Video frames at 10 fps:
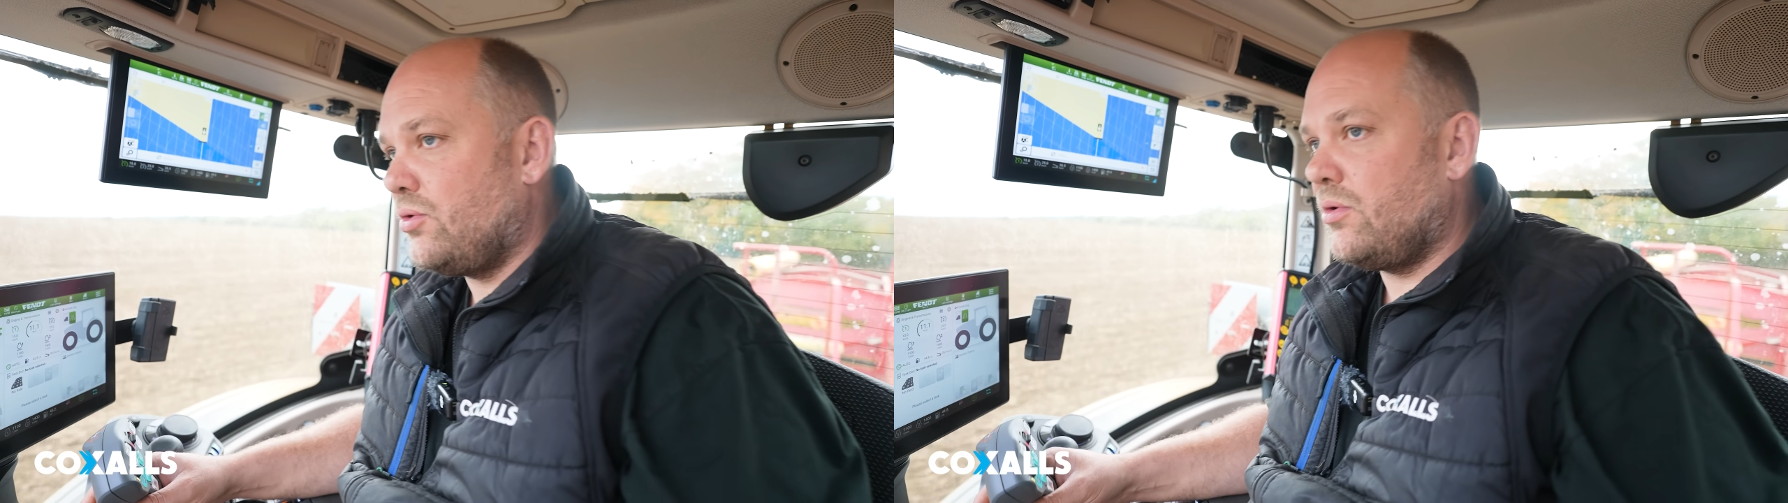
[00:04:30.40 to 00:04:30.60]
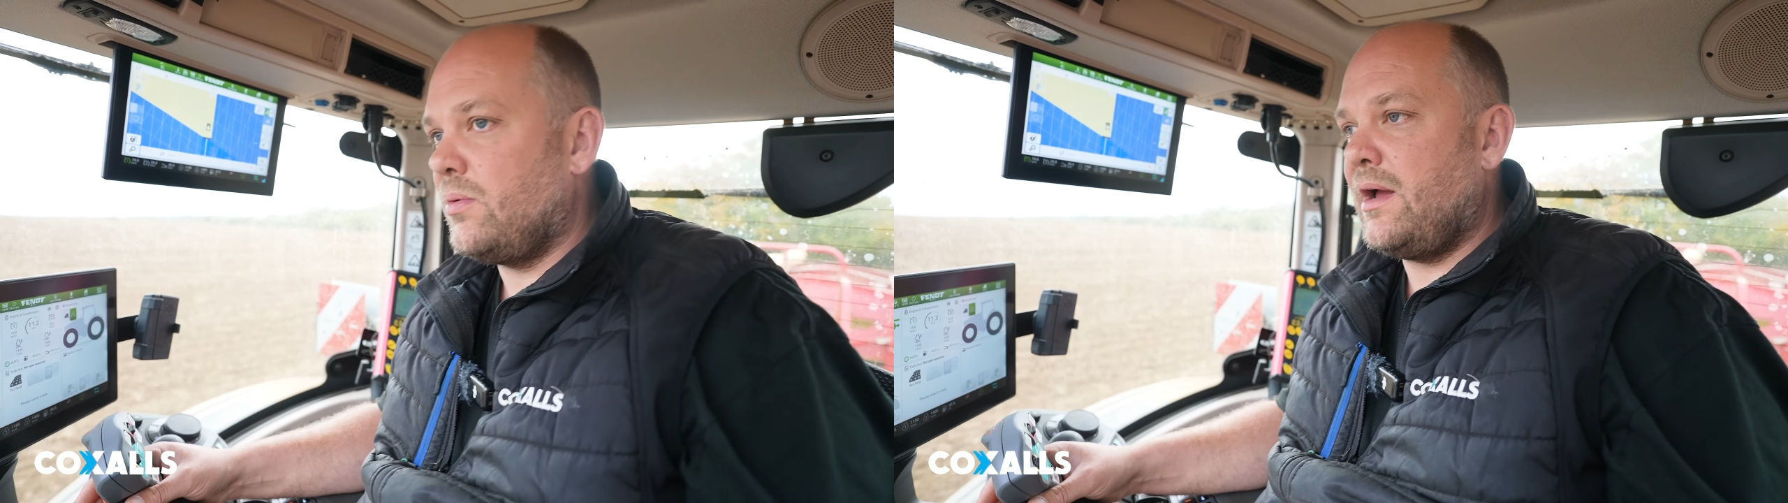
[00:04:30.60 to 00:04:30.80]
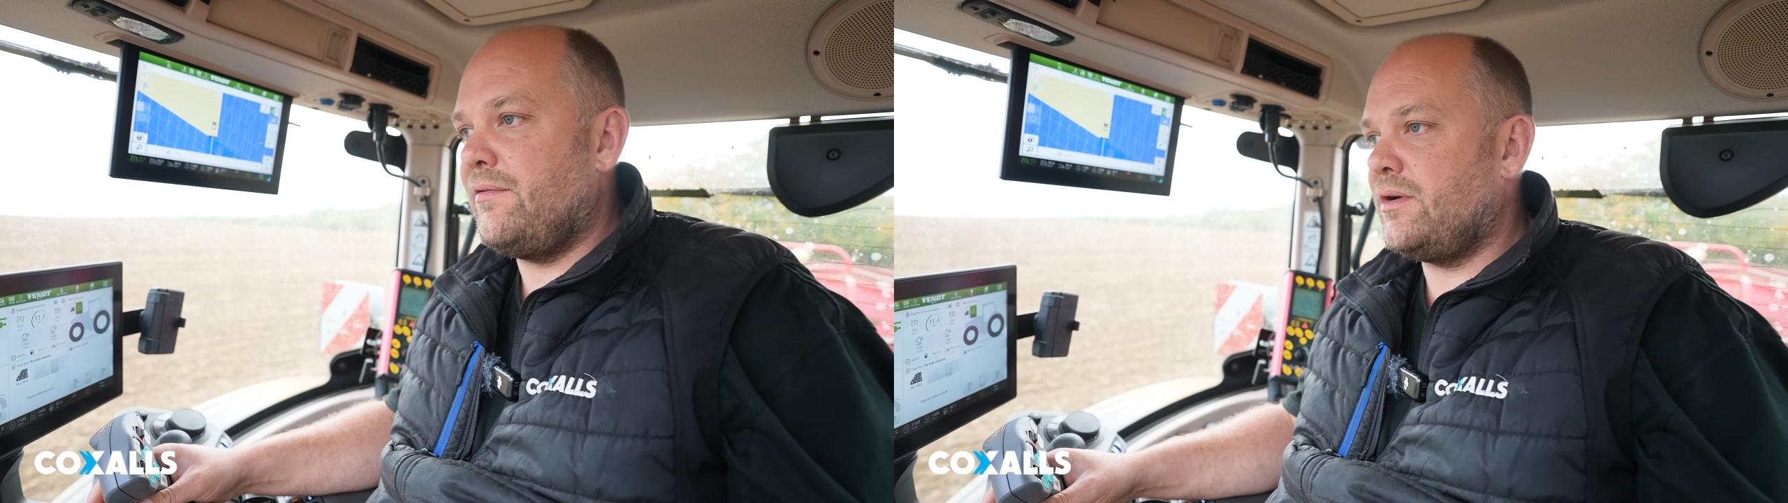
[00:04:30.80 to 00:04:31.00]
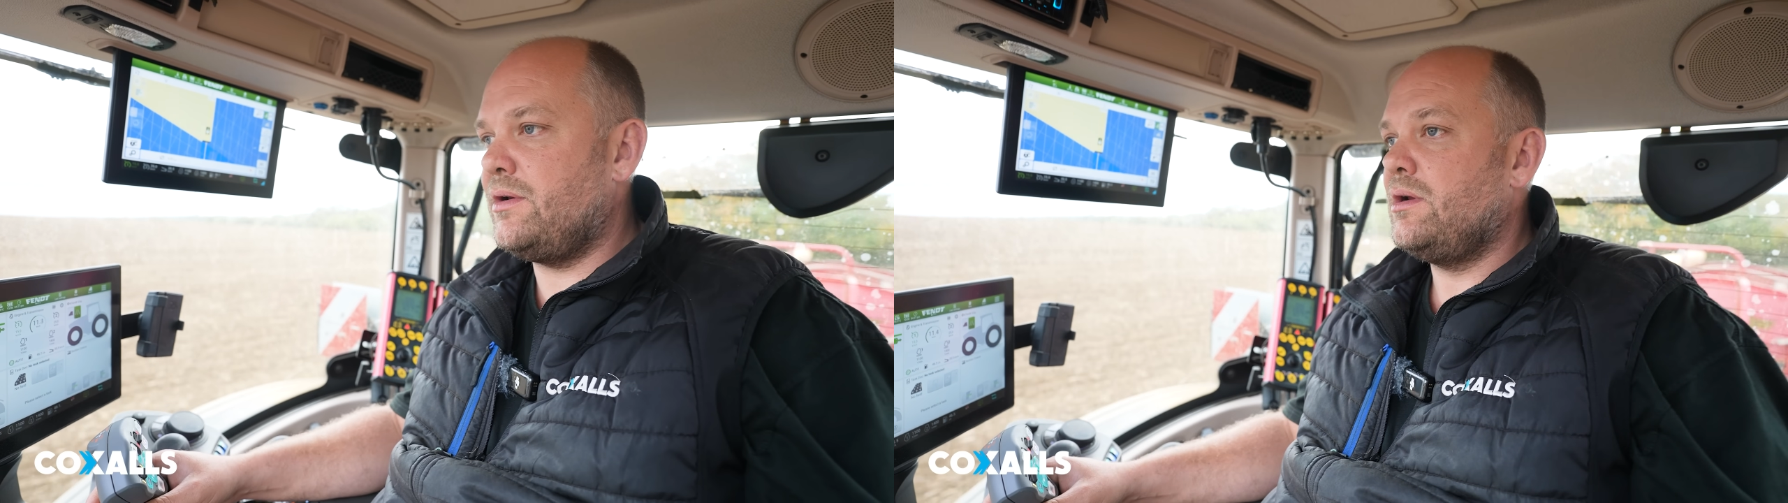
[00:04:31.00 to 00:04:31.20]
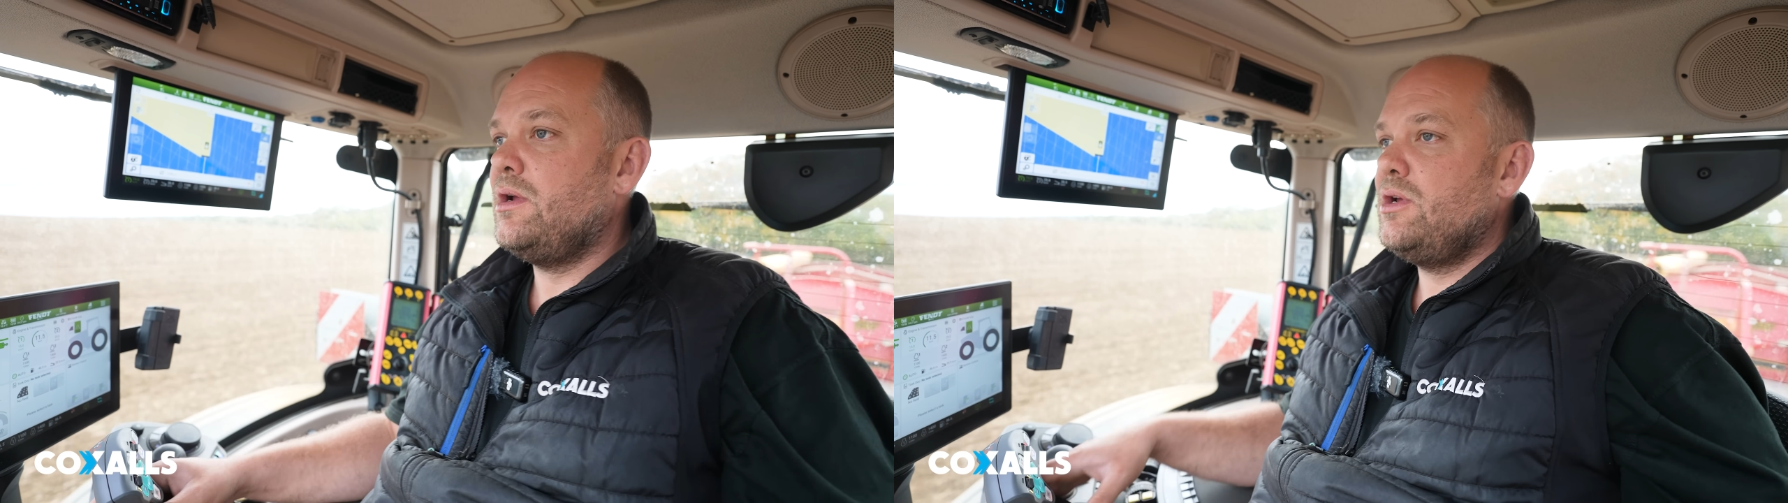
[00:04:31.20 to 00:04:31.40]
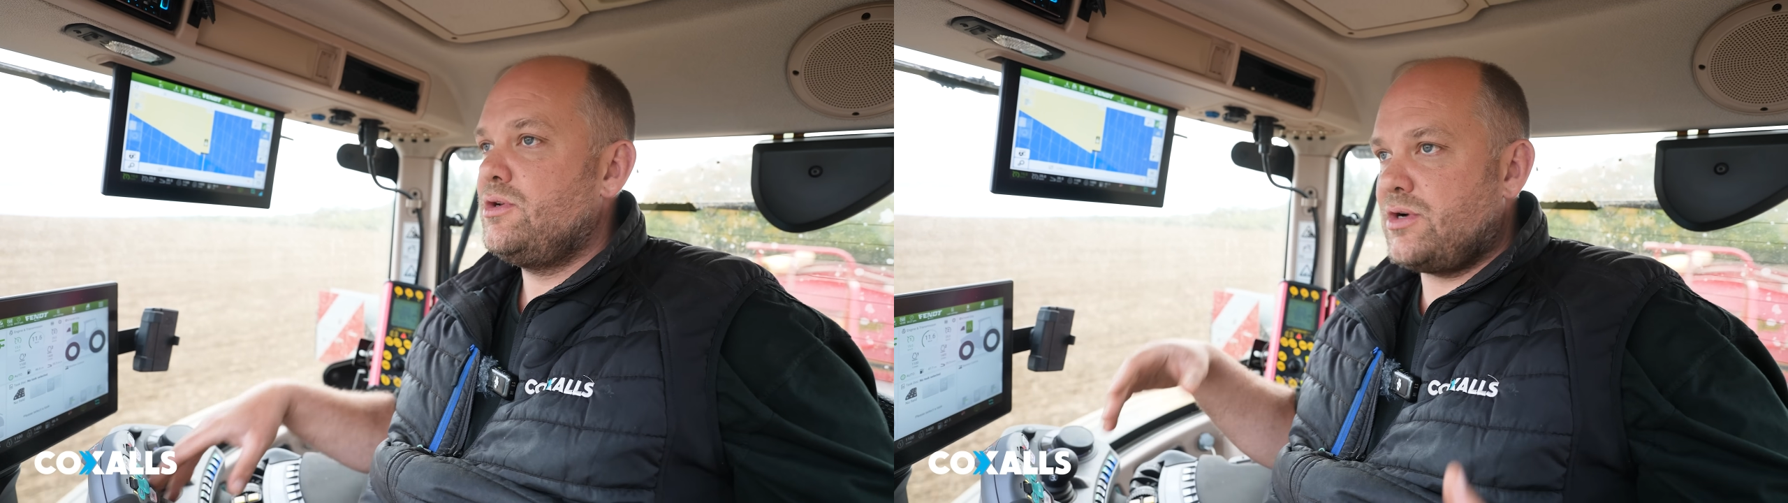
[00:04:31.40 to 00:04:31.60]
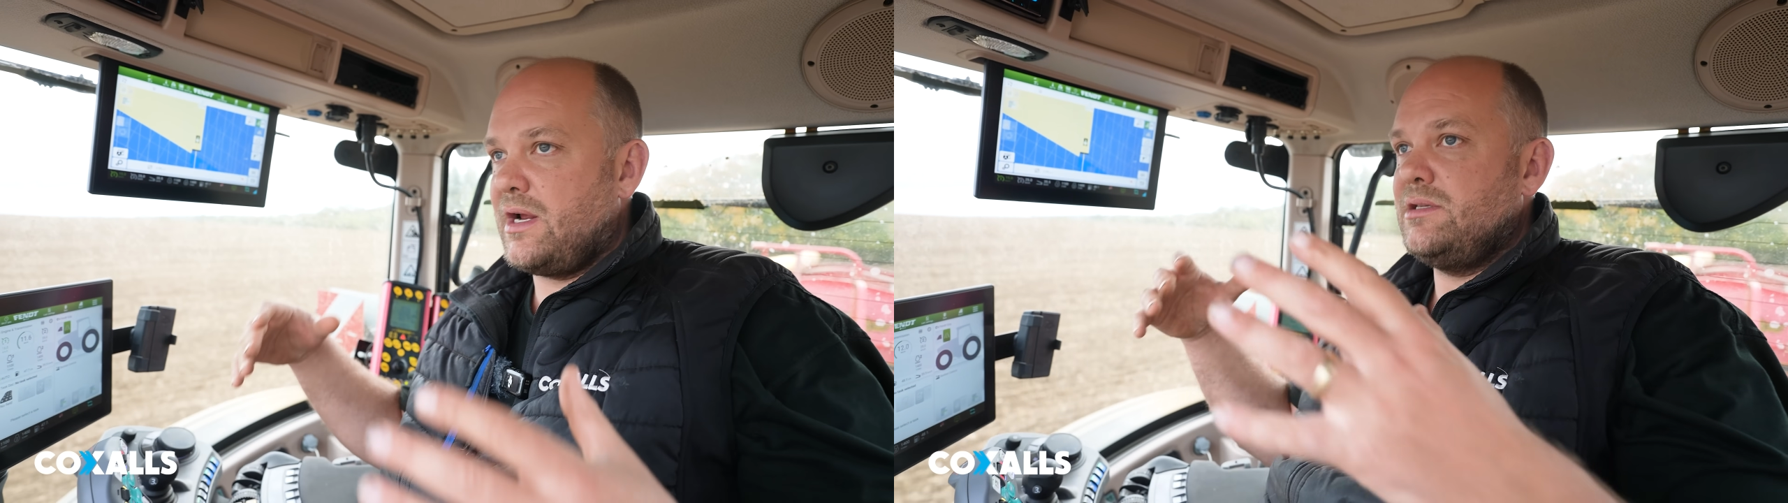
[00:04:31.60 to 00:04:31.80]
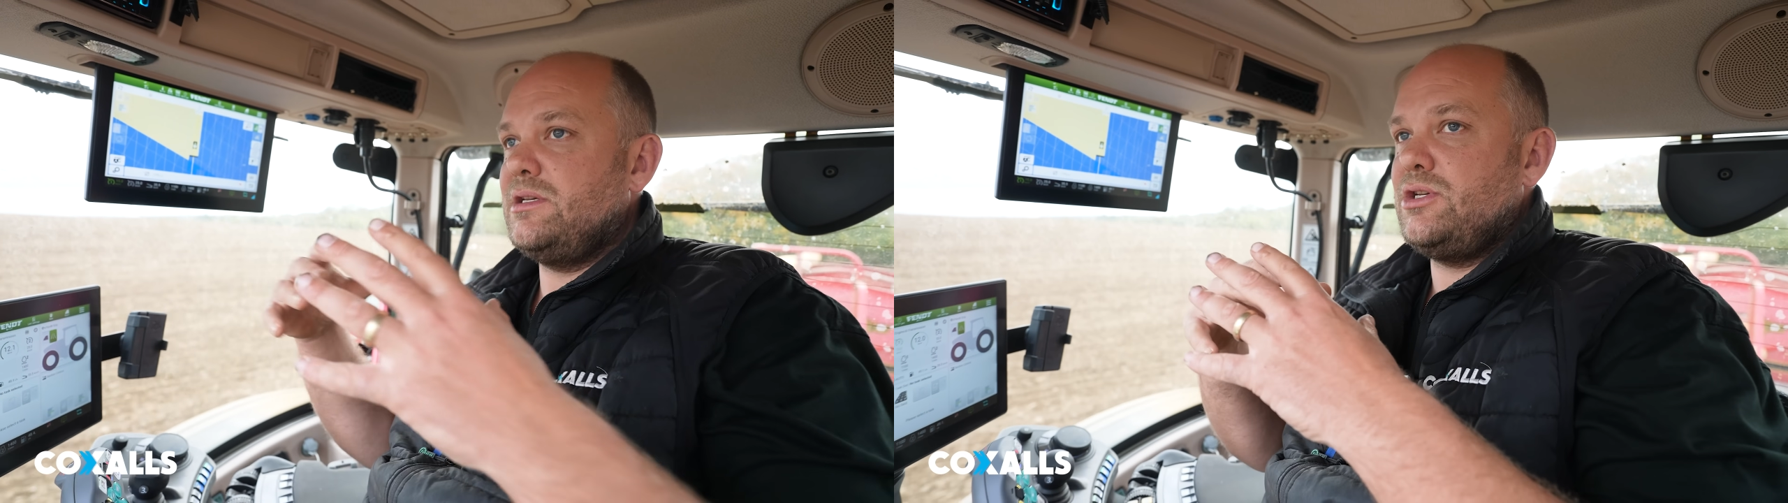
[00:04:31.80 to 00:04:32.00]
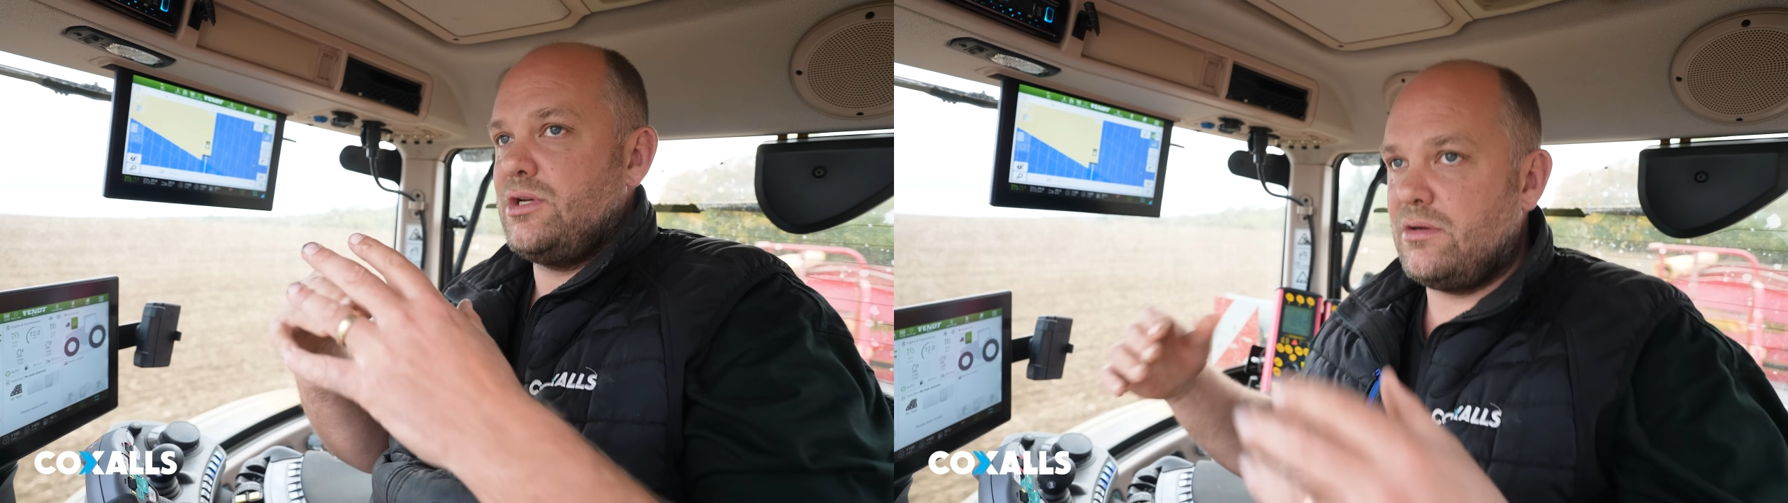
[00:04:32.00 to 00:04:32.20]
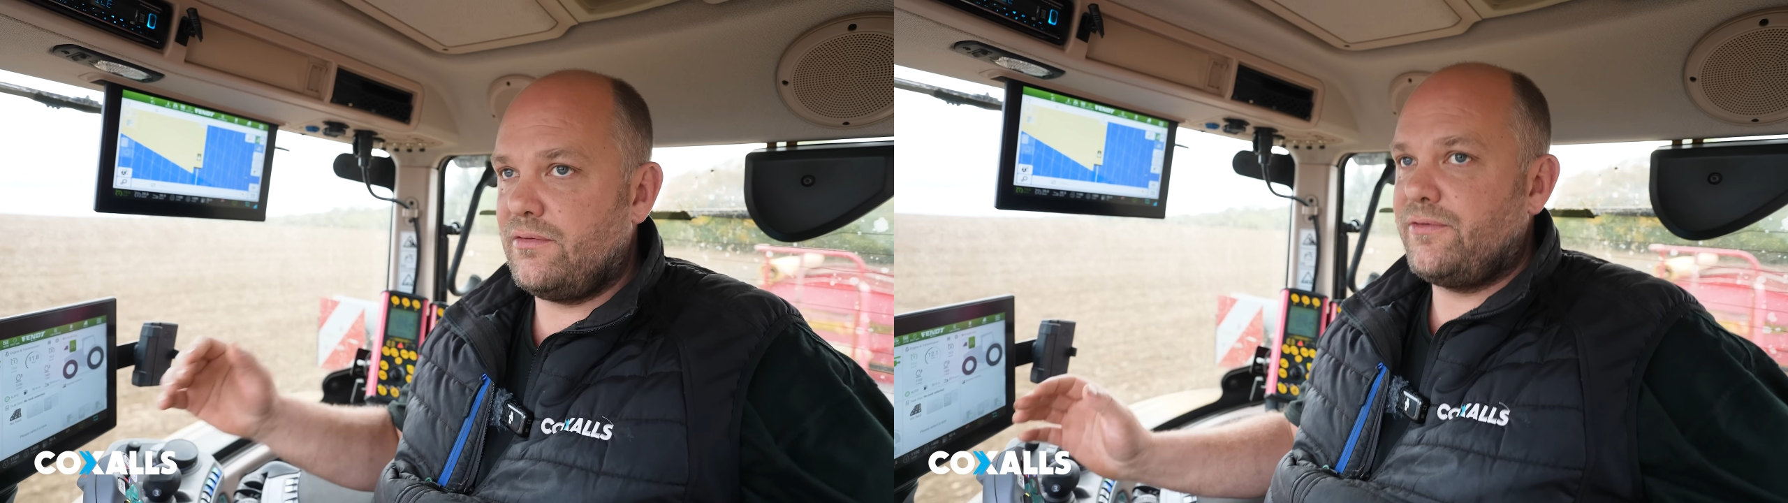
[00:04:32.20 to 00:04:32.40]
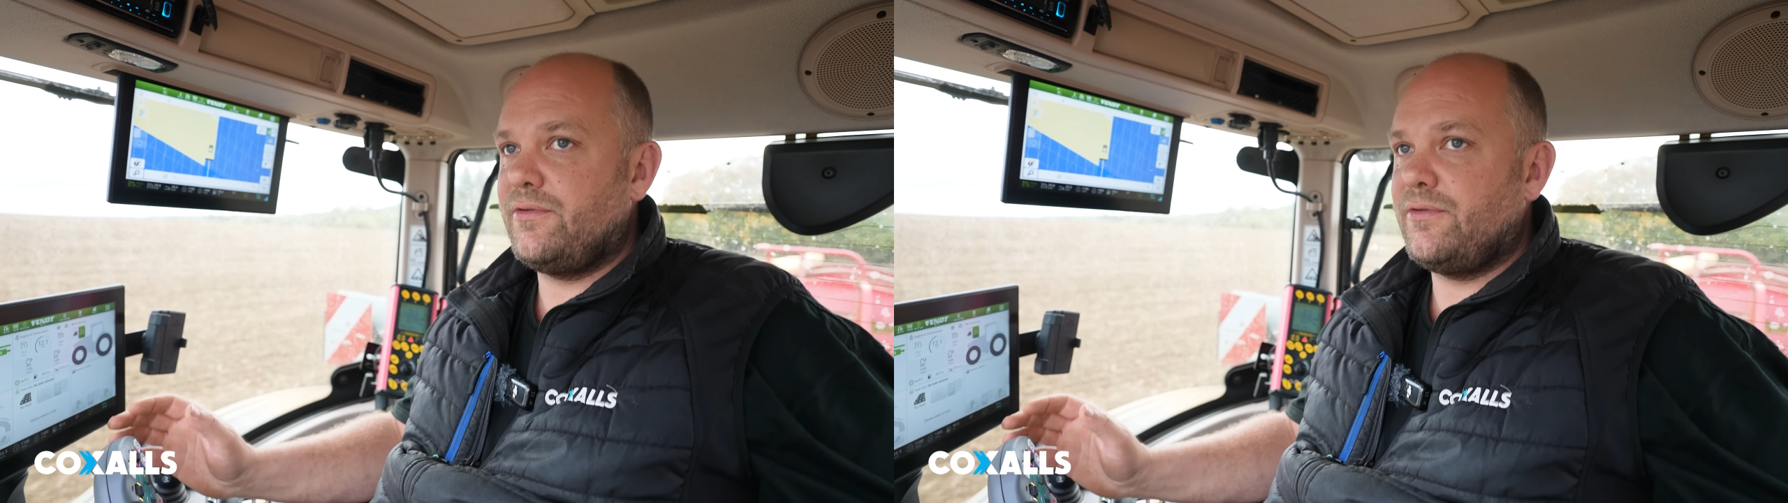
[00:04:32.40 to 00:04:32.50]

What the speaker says: door or whatever, and transfer